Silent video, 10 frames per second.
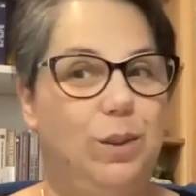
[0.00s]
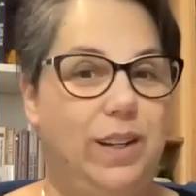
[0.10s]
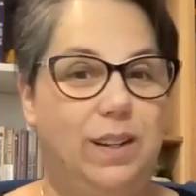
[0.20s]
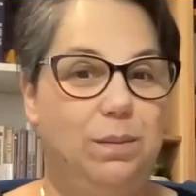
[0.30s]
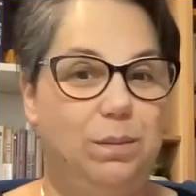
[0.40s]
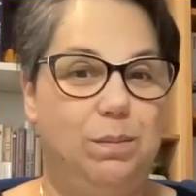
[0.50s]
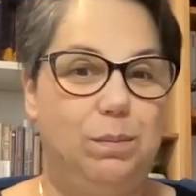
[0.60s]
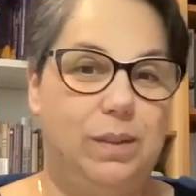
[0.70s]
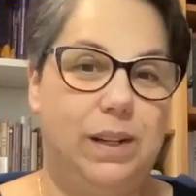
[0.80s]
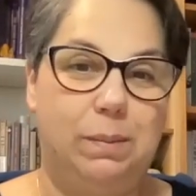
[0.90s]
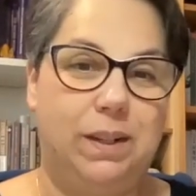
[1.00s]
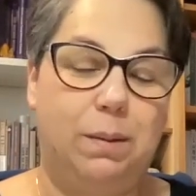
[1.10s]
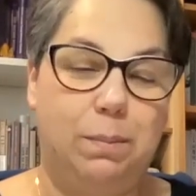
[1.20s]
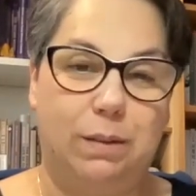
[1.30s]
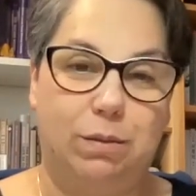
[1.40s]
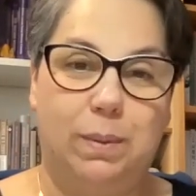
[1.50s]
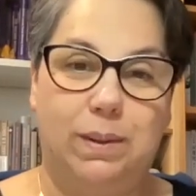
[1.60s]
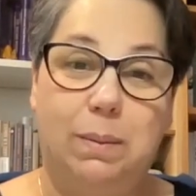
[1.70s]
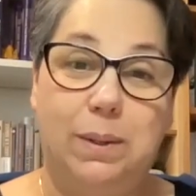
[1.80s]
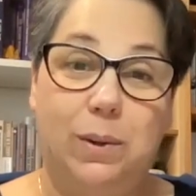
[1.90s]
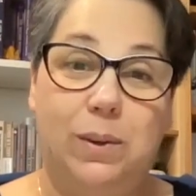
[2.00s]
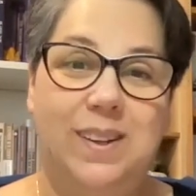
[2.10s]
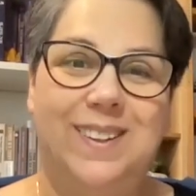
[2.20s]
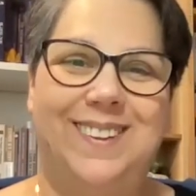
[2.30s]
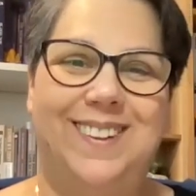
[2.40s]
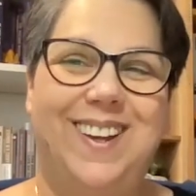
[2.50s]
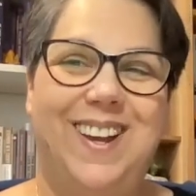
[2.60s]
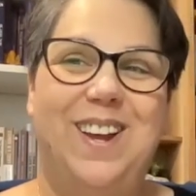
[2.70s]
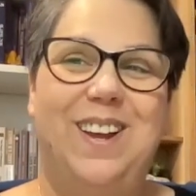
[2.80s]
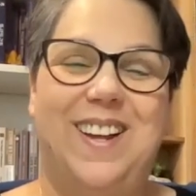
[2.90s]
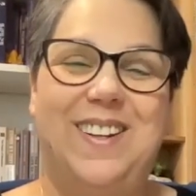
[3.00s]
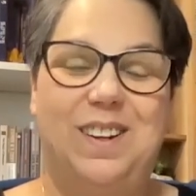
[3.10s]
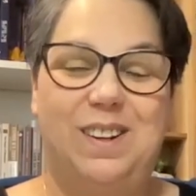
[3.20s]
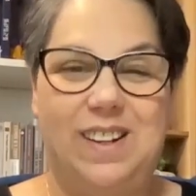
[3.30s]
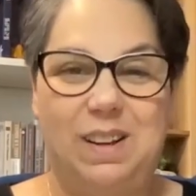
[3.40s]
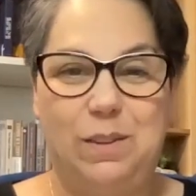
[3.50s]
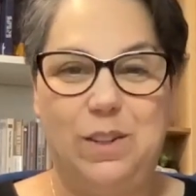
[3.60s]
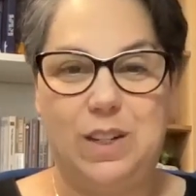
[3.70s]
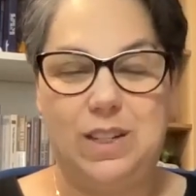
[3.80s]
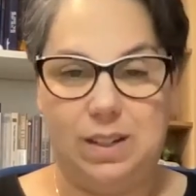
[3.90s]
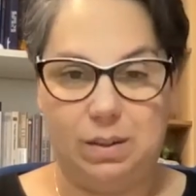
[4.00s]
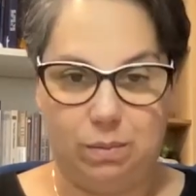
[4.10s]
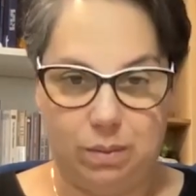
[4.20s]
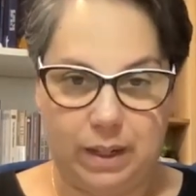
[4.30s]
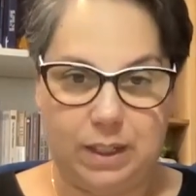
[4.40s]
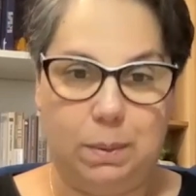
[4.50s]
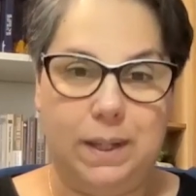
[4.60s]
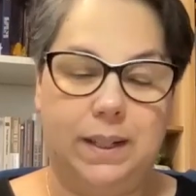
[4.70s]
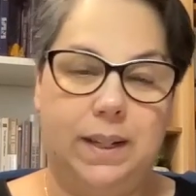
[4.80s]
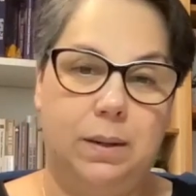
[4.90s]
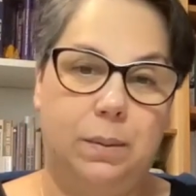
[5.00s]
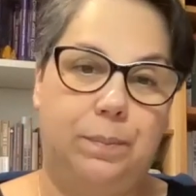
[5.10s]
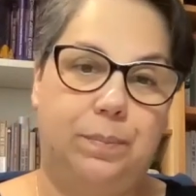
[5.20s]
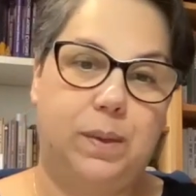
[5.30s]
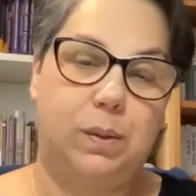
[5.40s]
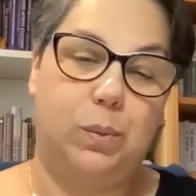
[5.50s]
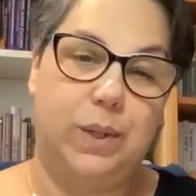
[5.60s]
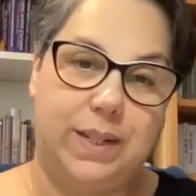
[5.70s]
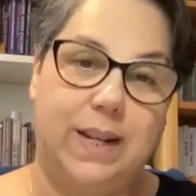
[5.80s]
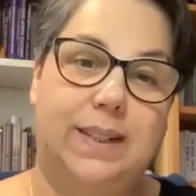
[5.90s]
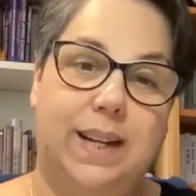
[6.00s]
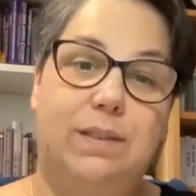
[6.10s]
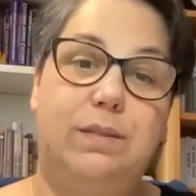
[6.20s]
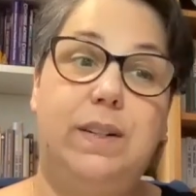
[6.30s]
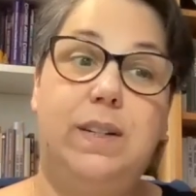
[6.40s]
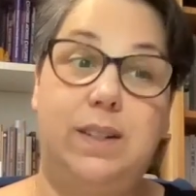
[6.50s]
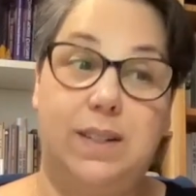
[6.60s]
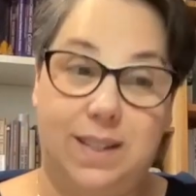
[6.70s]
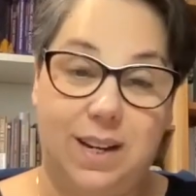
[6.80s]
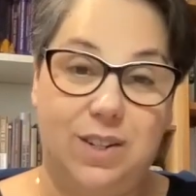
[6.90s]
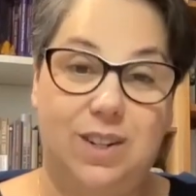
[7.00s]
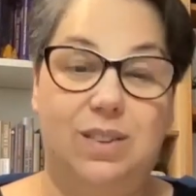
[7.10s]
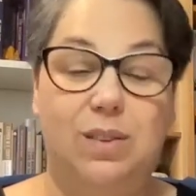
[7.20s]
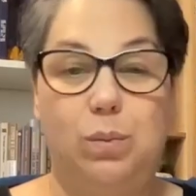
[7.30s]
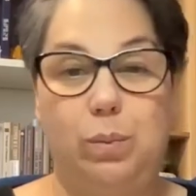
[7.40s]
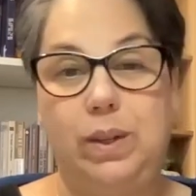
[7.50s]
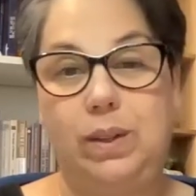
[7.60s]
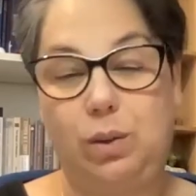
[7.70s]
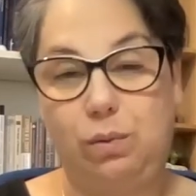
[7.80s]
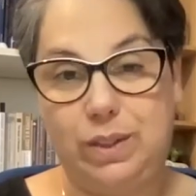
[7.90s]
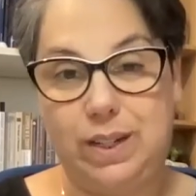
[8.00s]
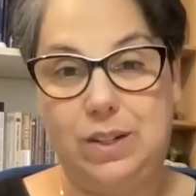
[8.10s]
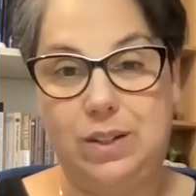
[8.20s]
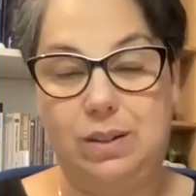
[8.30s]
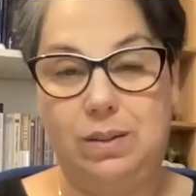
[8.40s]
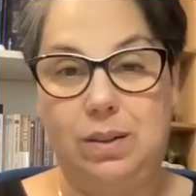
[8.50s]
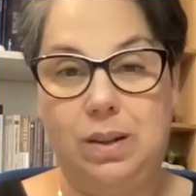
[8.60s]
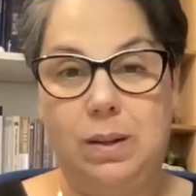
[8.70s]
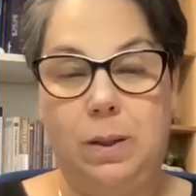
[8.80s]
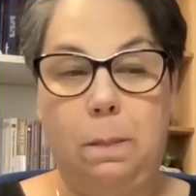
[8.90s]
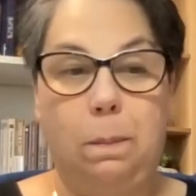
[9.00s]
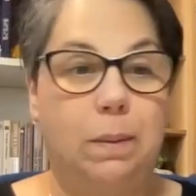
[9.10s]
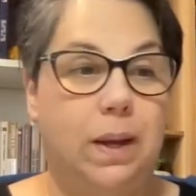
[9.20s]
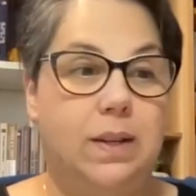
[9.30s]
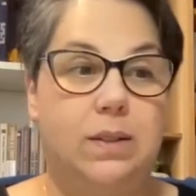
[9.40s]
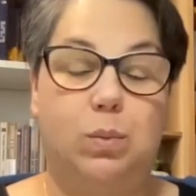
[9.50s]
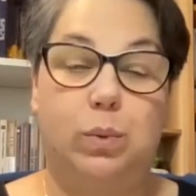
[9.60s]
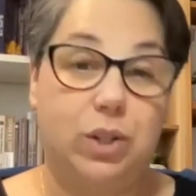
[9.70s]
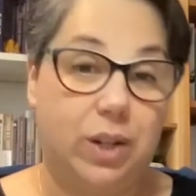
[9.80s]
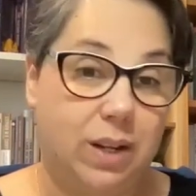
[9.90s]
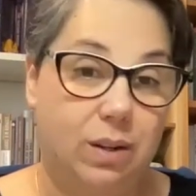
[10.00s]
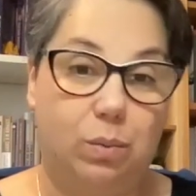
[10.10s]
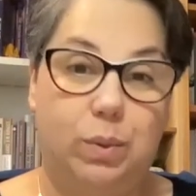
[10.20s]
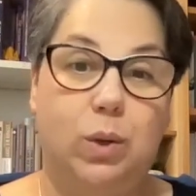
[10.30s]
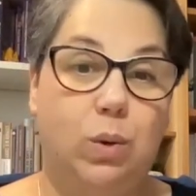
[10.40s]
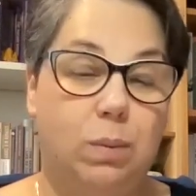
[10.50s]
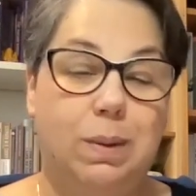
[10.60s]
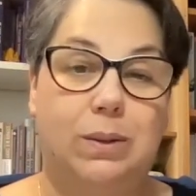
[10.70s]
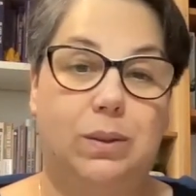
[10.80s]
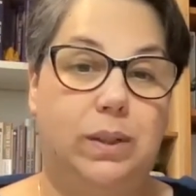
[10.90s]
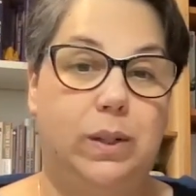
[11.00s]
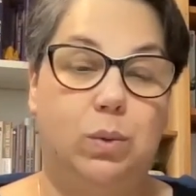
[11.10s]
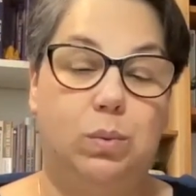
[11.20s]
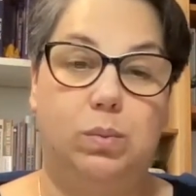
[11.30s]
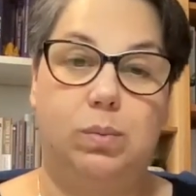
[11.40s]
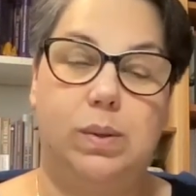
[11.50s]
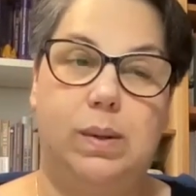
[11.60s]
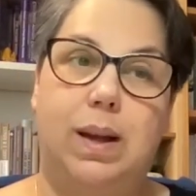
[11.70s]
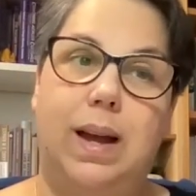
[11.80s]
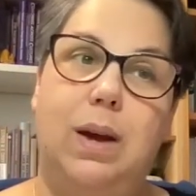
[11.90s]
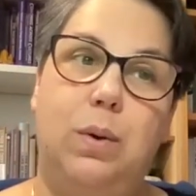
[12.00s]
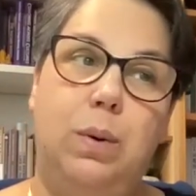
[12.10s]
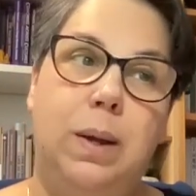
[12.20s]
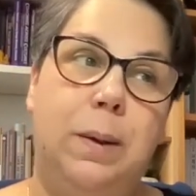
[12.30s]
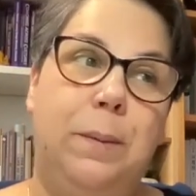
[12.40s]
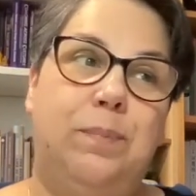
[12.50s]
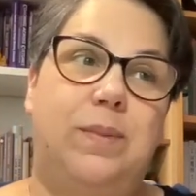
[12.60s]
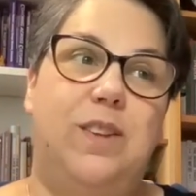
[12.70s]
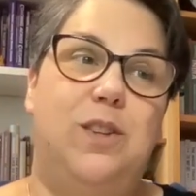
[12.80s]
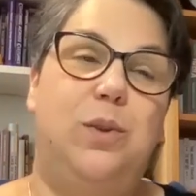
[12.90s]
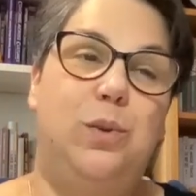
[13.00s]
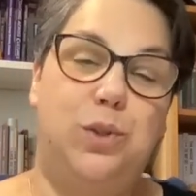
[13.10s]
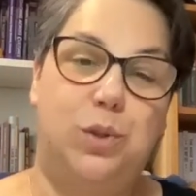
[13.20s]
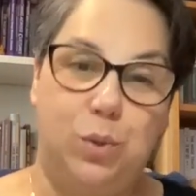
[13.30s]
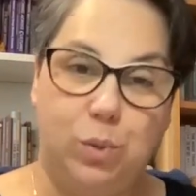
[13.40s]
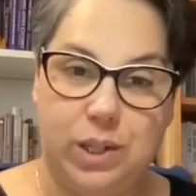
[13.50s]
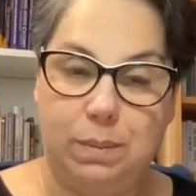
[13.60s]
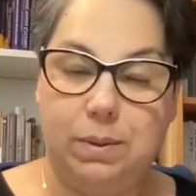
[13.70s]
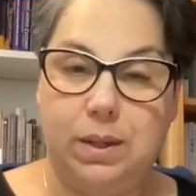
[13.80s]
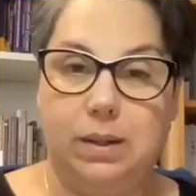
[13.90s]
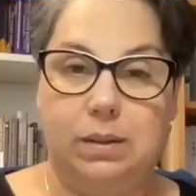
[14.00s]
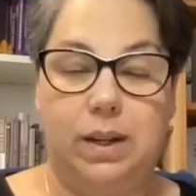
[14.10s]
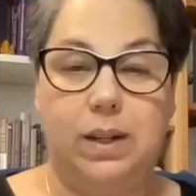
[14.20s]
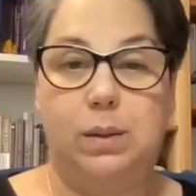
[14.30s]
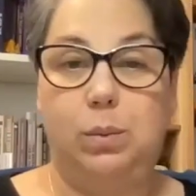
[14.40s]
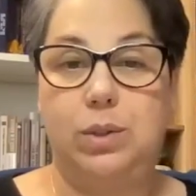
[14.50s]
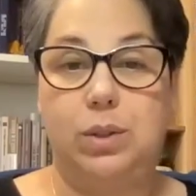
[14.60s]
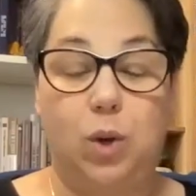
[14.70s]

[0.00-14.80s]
Okay, let me come back from my rabbit hole and let me just explain again. We start every session with a conversation, and we talk about, how you used to do something and it was